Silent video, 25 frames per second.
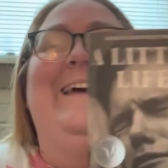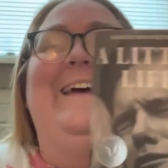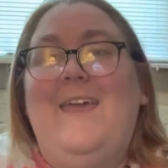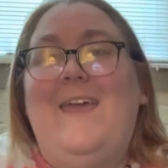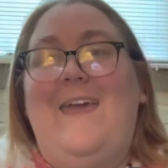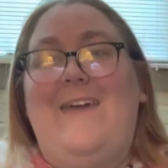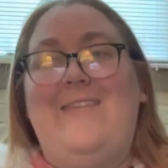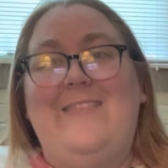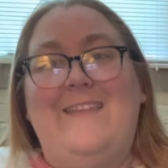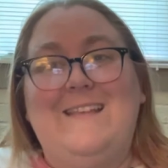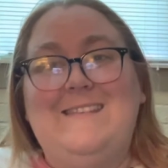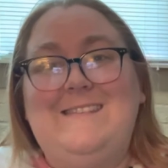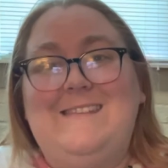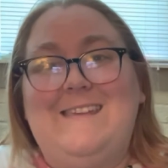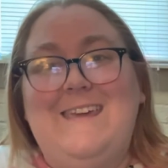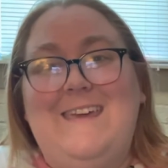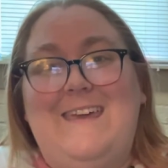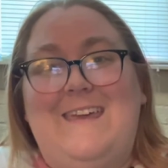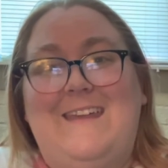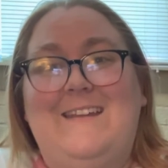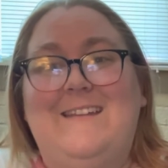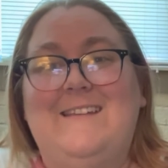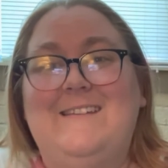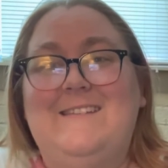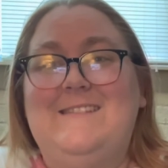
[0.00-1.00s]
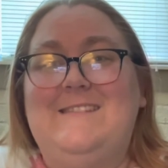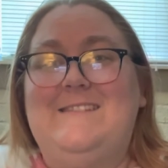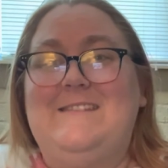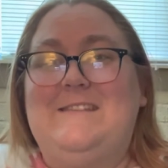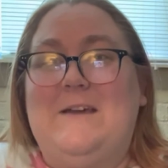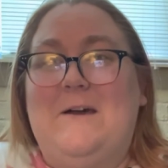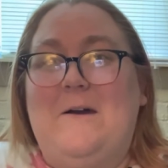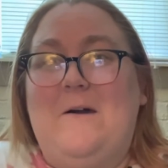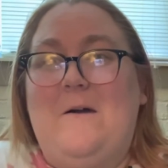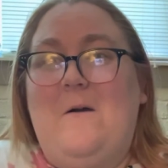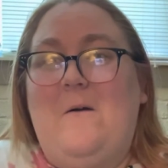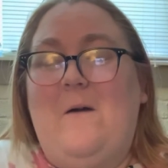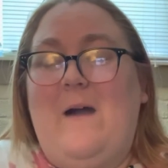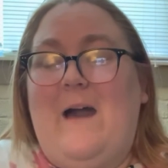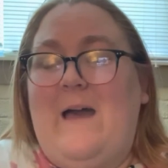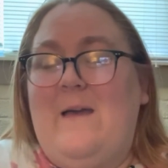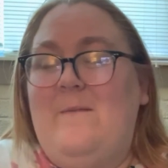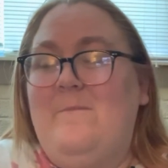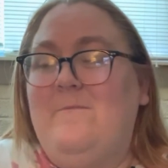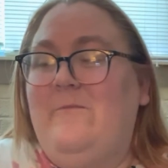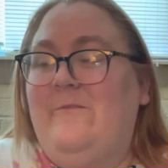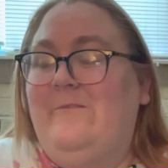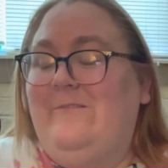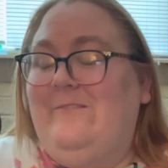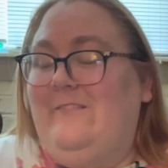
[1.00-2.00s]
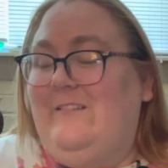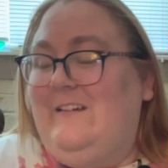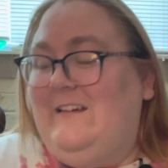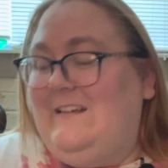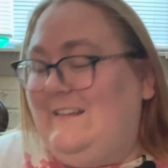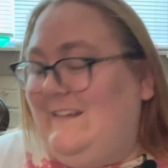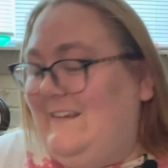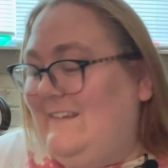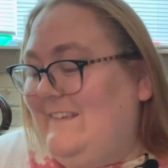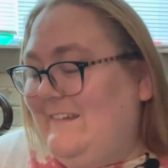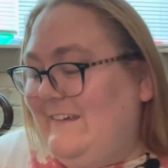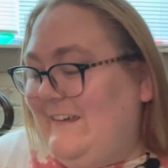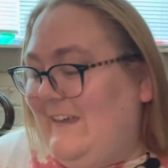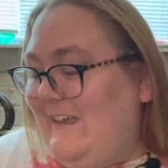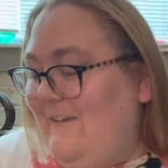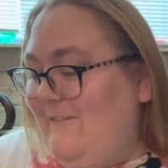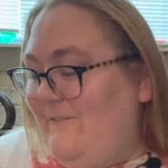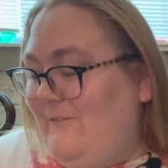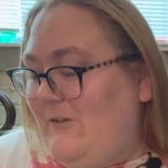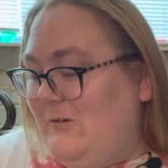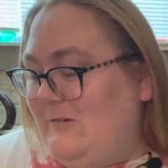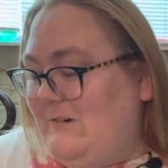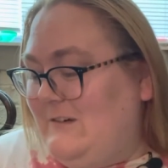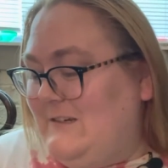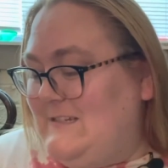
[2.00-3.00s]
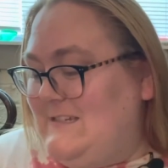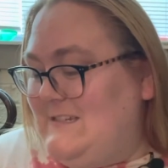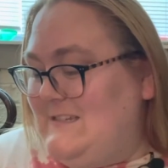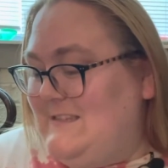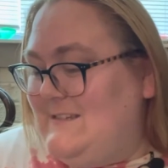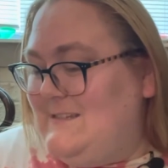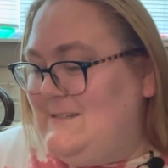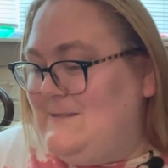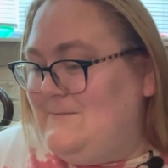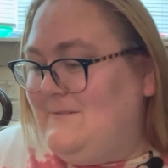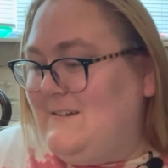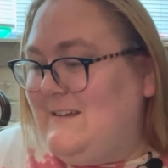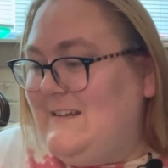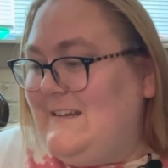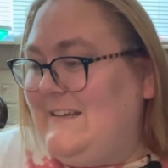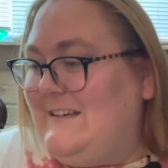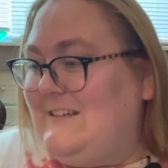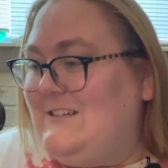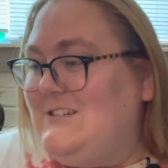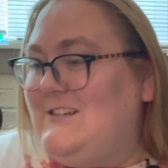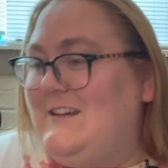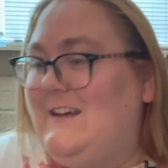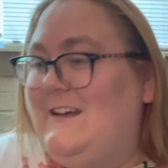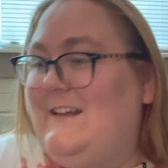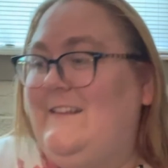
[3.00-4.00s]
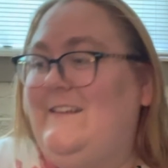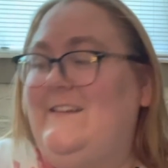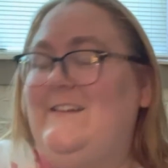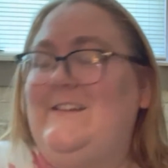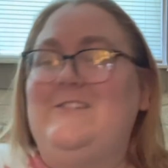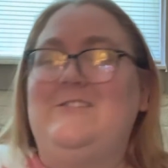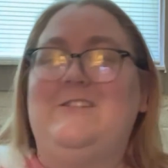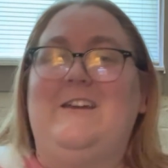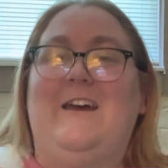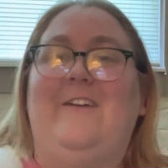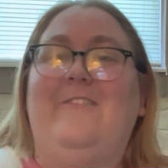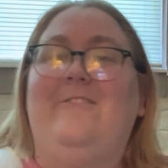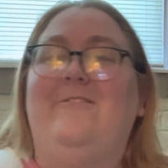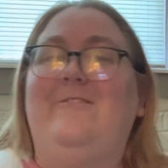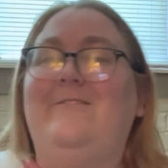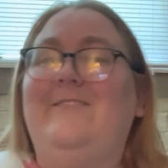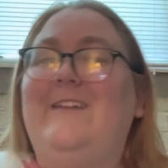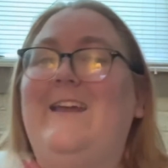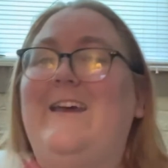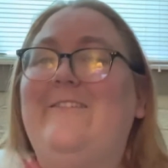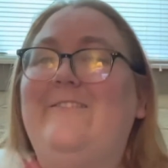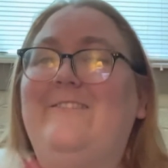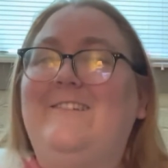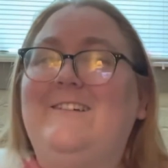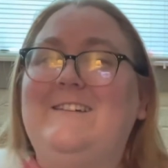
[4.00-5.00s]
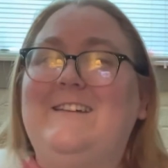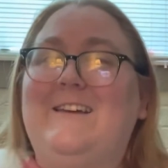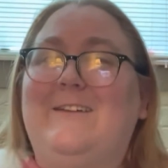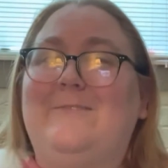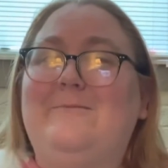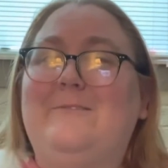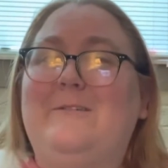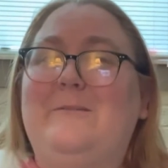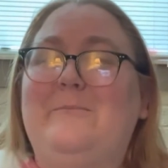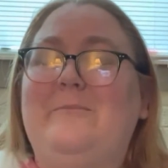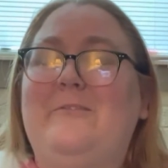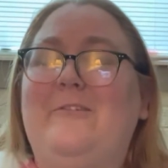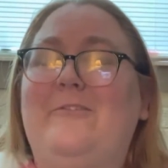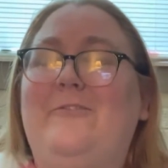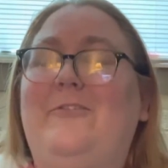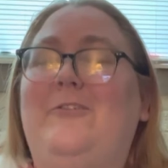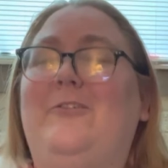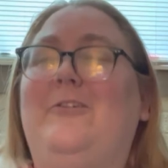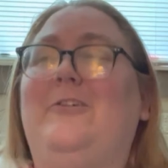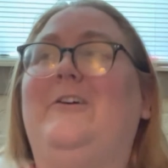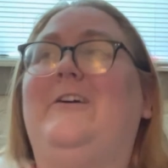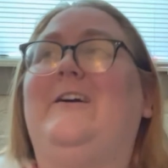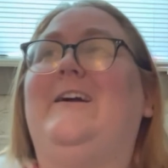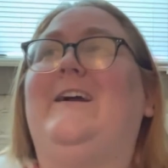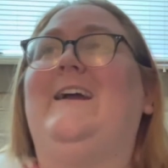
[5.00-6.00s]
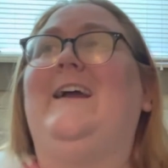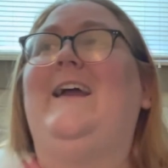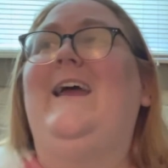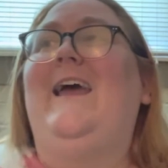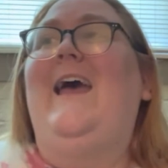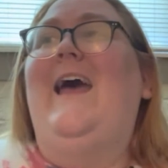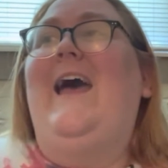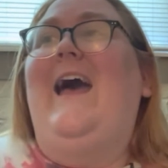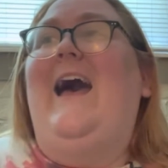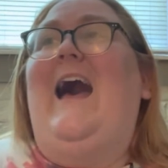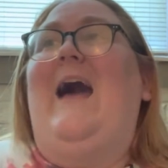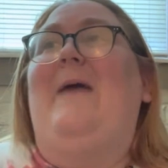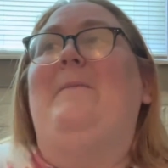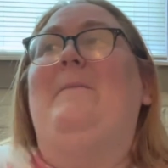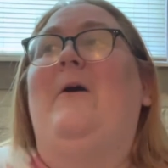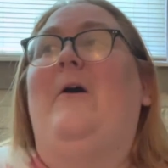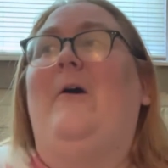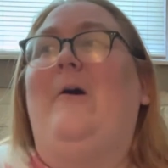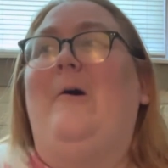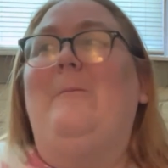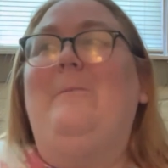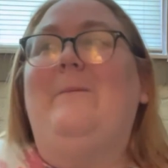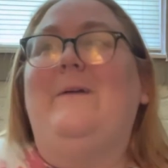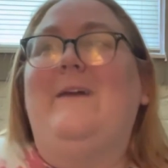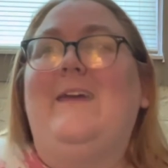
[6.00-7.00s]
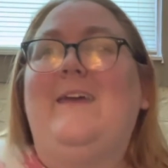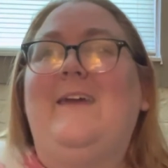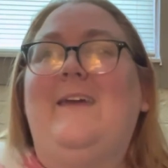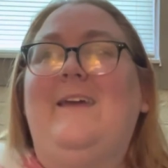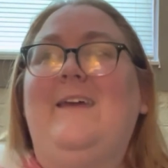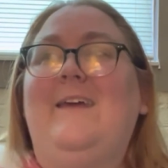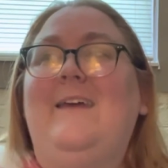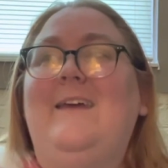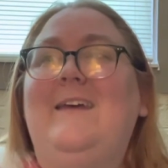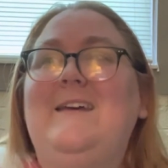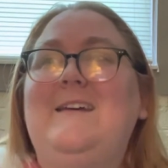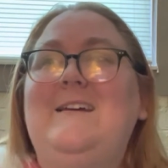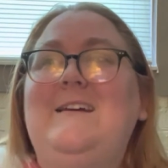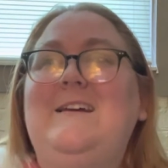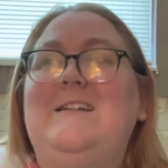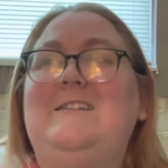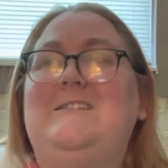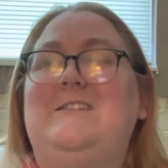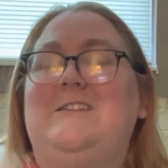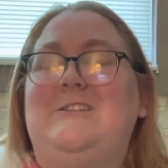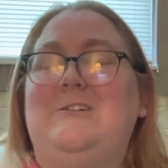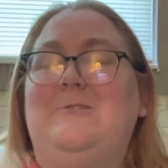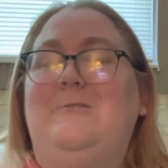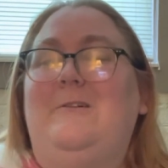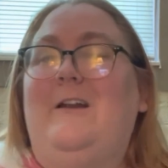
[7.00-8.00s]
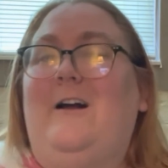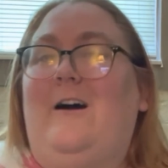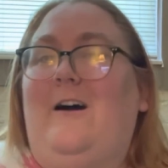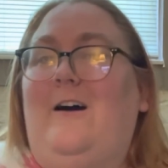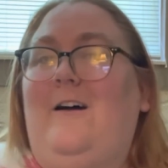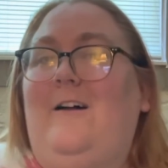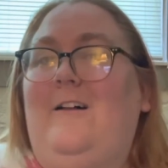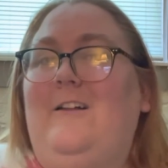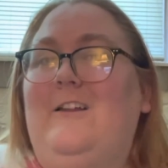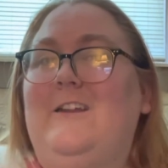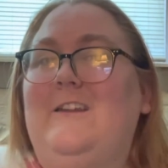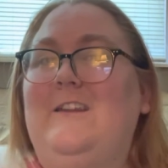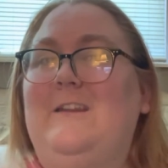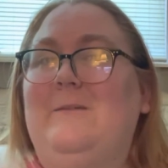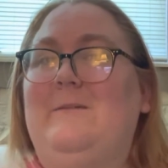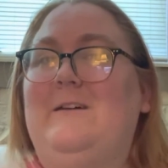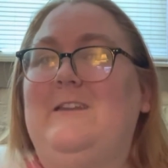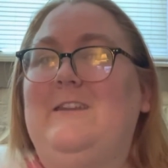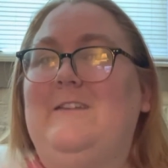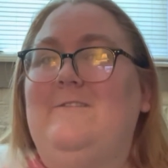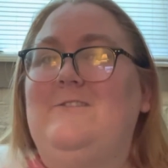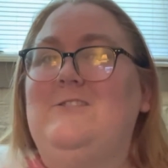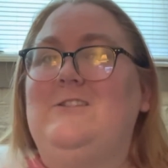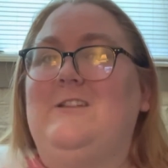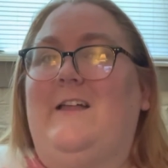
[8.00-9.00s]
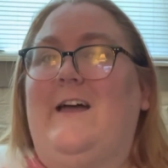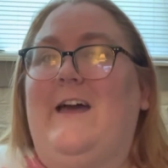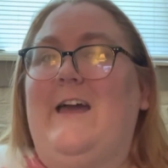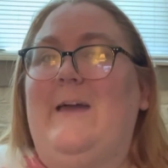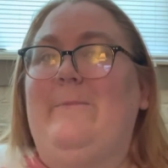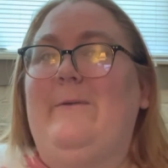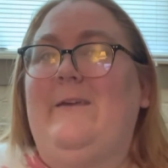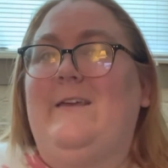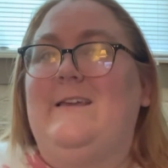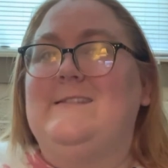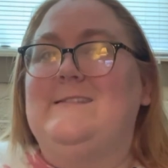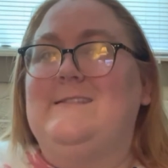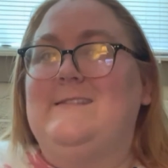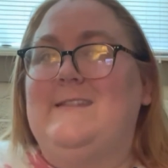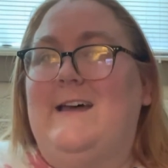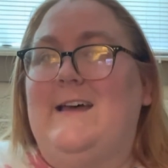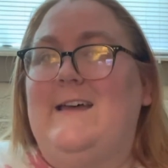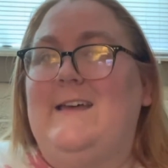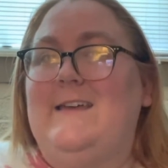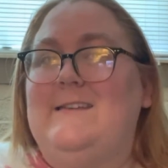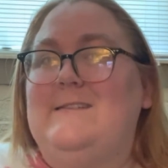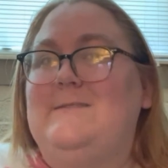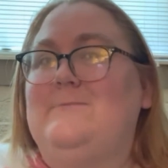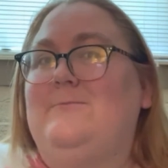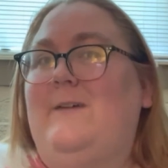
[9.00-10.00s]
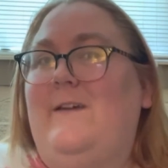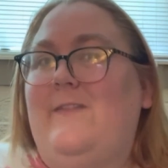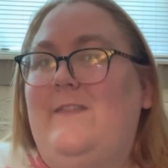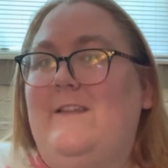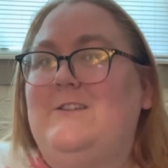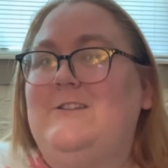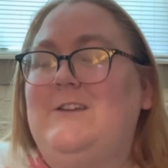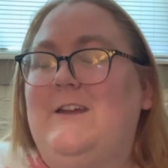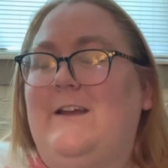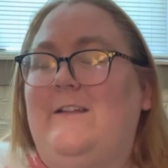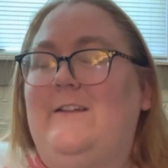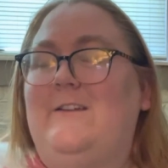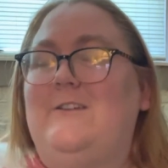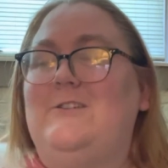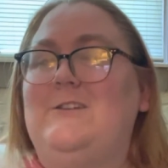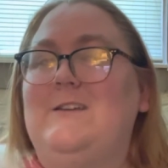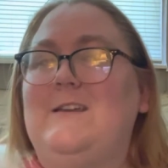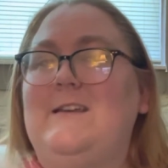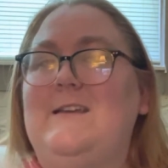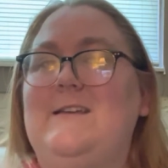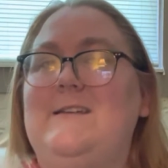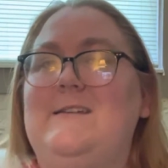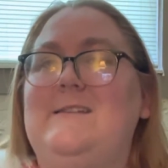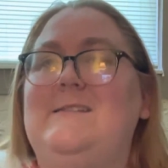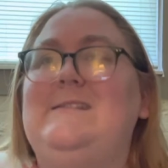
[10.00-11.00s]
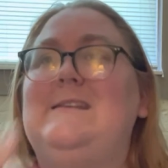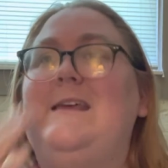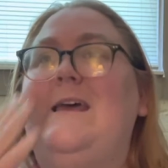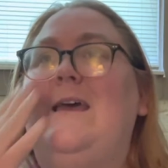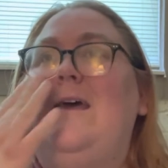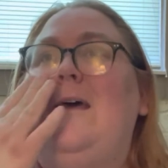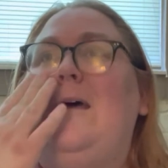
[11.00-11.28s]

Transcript: And that's it. So I'm really looking forward to this reading challenge. I've never done one before. I'm hoping to do it all in the month of July because that is when the challenge is.